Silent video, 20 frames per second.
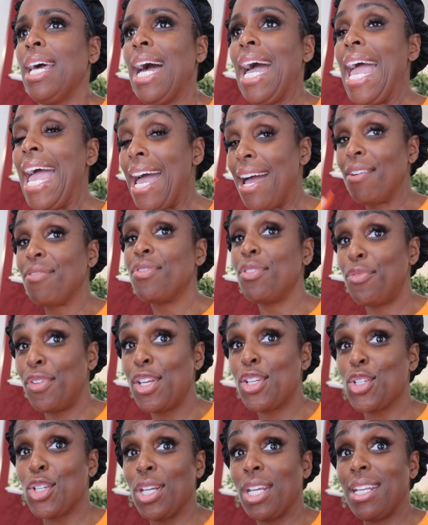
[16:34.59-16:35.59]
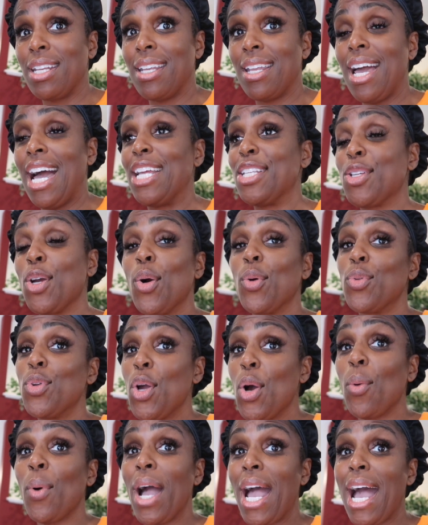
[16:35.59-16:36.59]
I have the vision. I don't
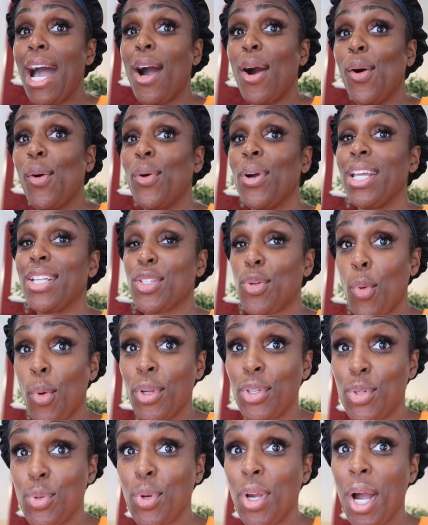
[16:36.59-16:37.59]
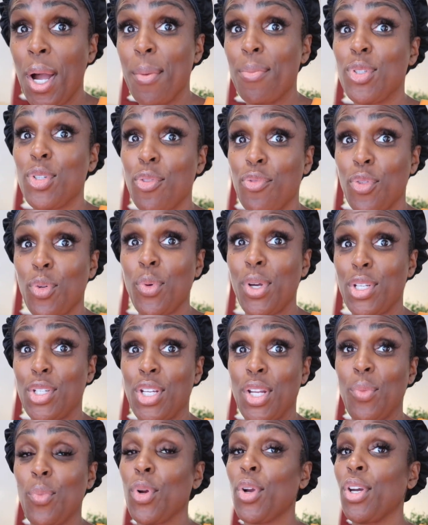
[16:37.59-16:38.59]
know how it's going to come to
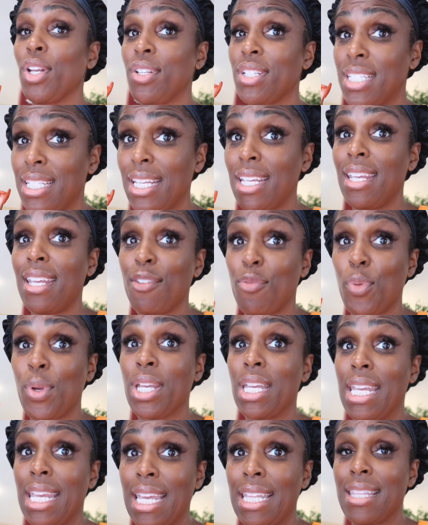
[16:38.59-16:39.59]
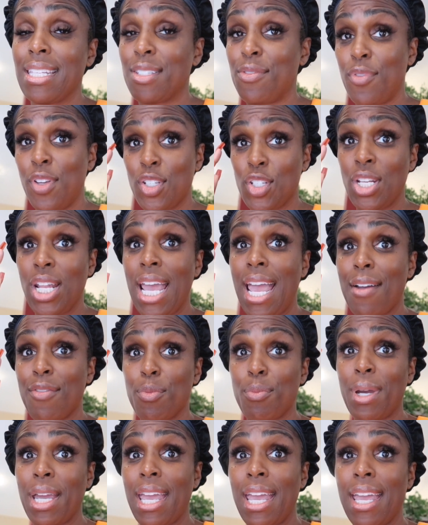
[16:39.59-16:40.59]
fruition. We're gonna see if we can get this vision I have
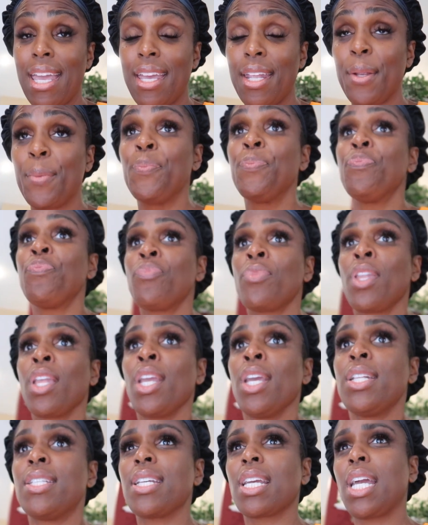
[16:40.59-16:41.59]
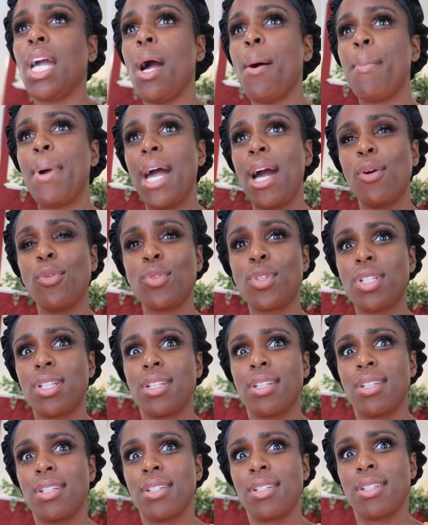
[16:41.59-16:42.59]
in my head to come out
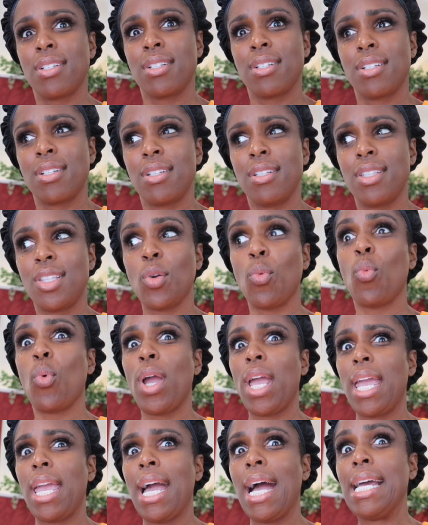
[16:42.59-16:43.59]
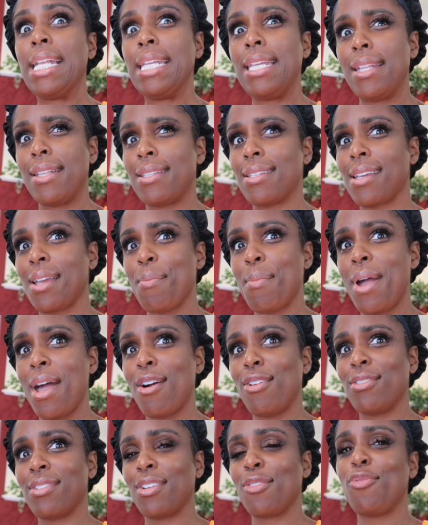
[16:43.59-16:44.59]
the way I need it to come
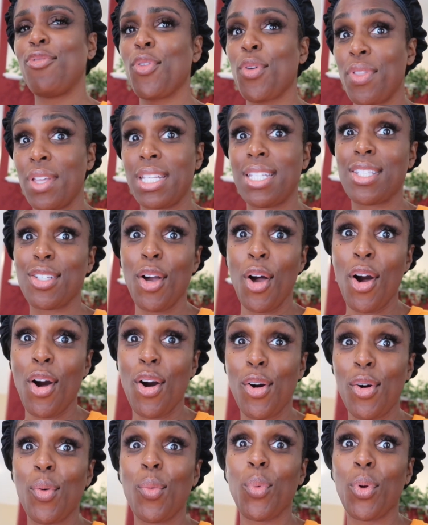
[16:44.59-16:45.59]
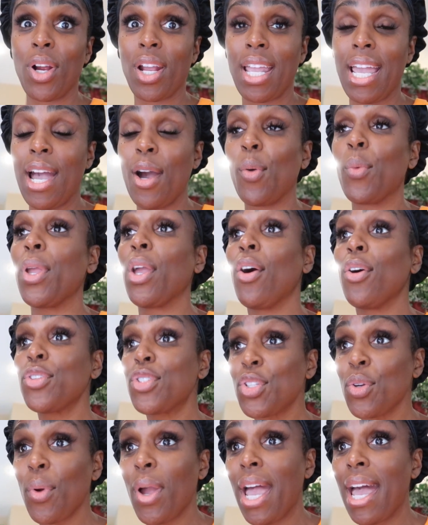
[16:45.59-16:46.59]
out for this to all work out. We
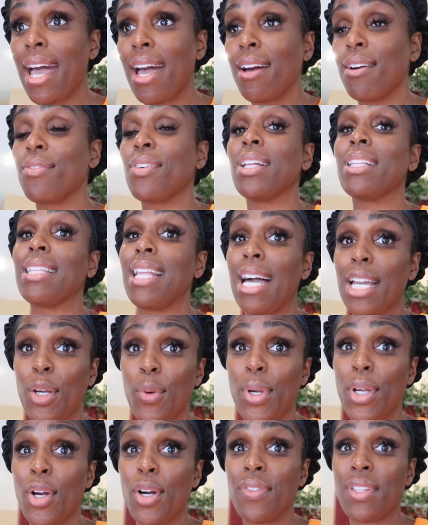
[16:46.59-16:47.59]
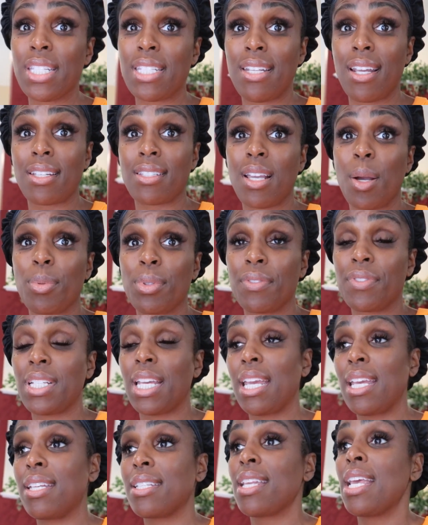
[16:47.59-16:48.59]
also have a lot going on these next couple of
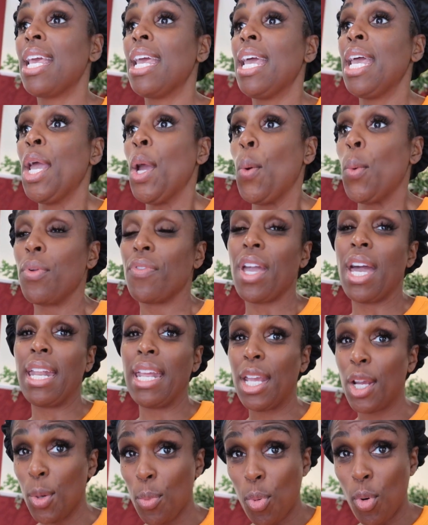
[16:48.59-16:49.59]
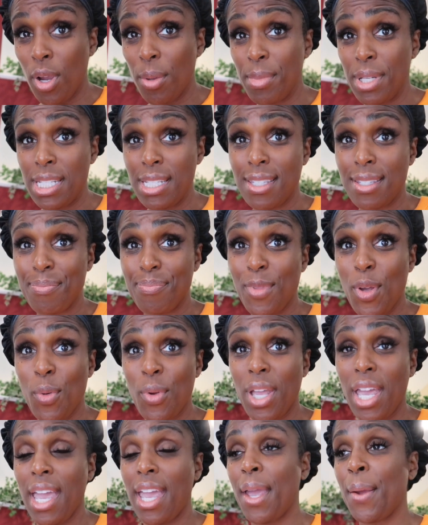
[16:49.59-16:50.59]
days. We've got hair appointments,
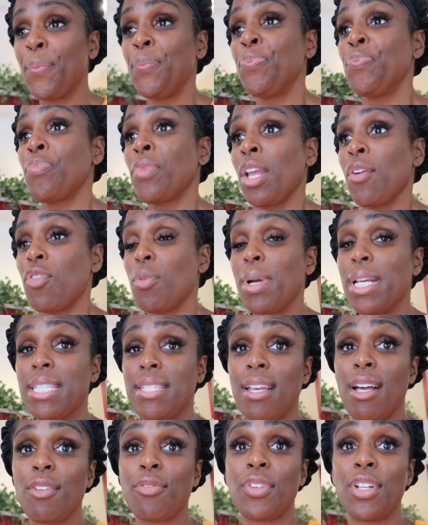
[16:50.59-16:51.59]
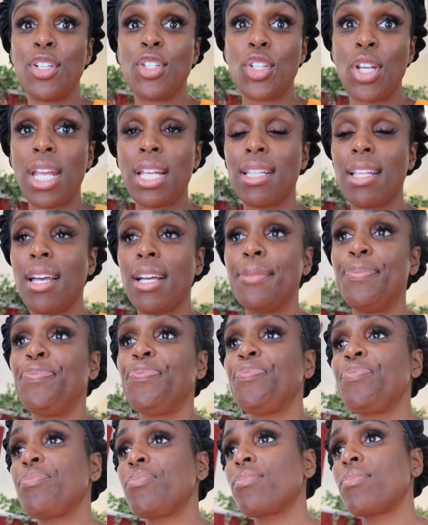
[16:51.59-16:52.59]
okay, for myself and Jayla.
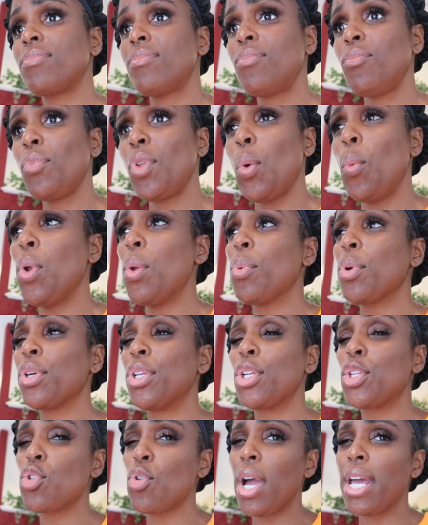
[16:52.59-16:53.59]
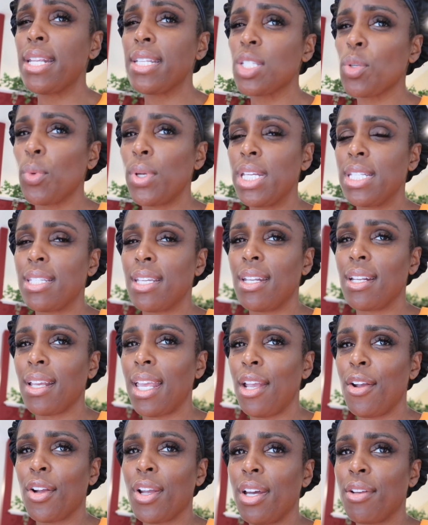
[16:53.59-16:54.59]
We were gonna try to squeeze in a
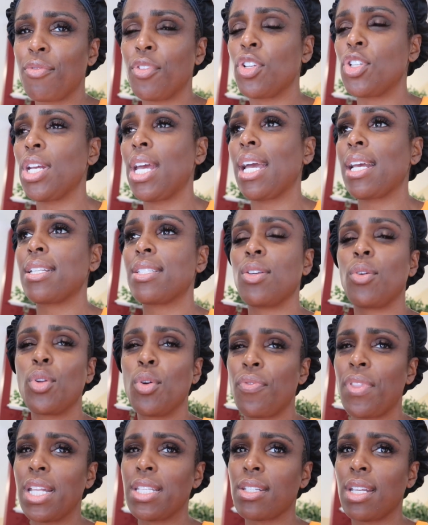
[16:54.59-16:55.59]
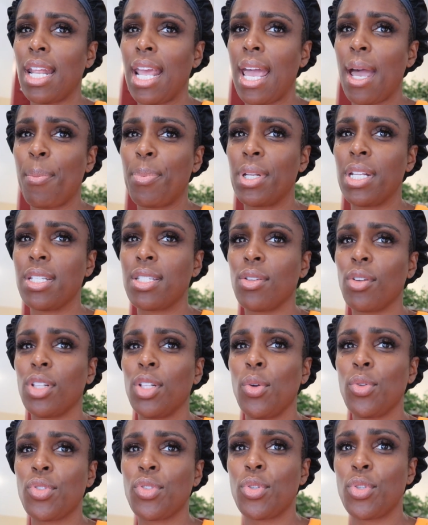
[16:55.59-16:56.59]
haircut for Jax. Don't know if that's gonna happen until
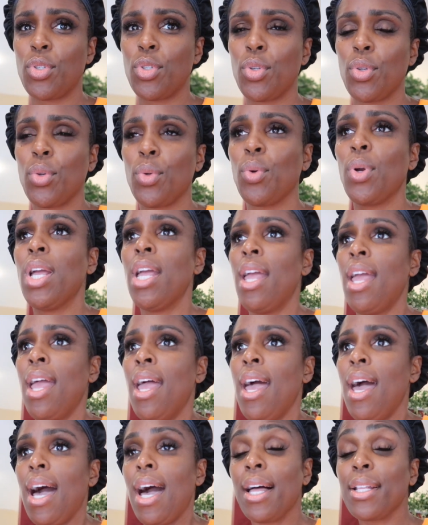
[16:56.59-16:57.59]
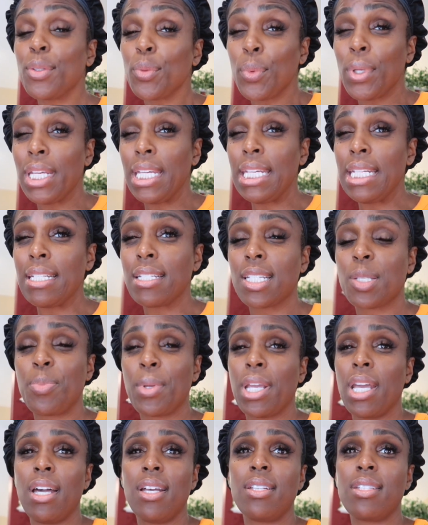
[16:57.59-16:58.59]
closer to Halloween, just
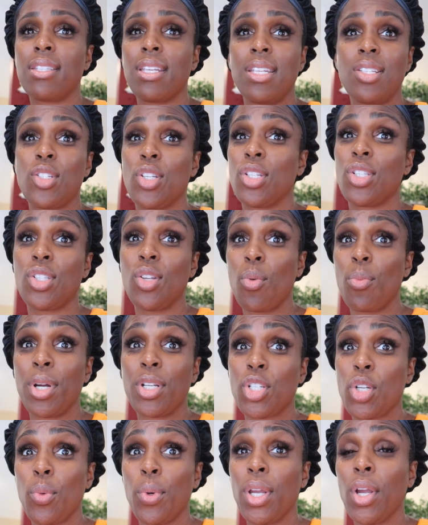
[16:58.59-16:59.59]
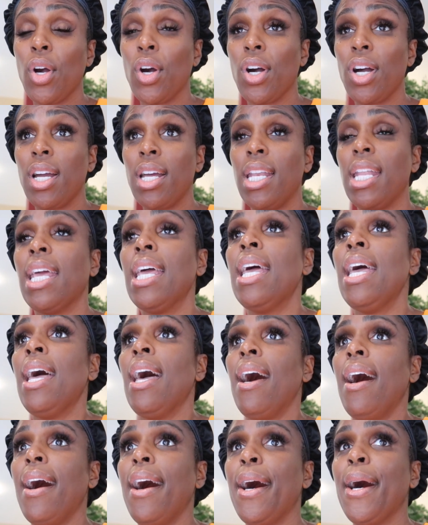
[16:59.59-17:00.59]
because it's just so much going on.
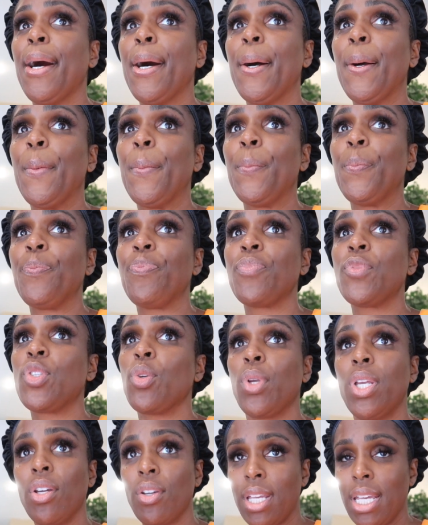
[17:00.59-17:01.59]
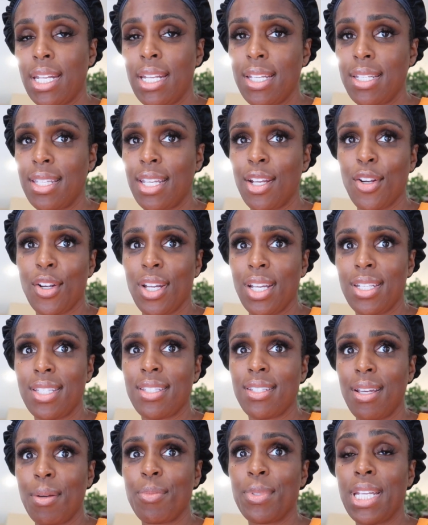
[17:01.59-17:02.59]
Um, so he'll get his haircut
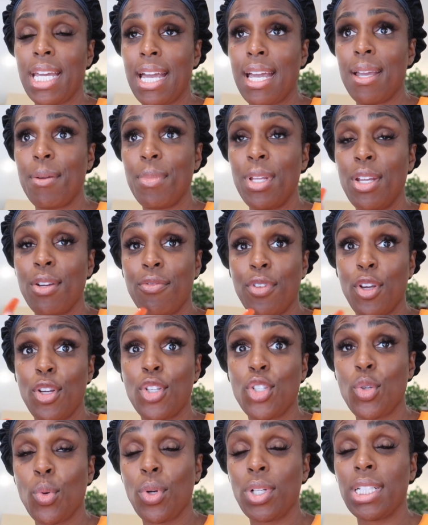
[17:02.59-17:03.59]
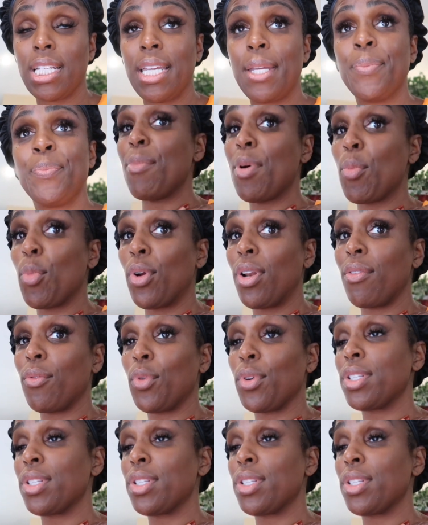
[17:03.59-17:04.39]
sometime here very shortly. My morning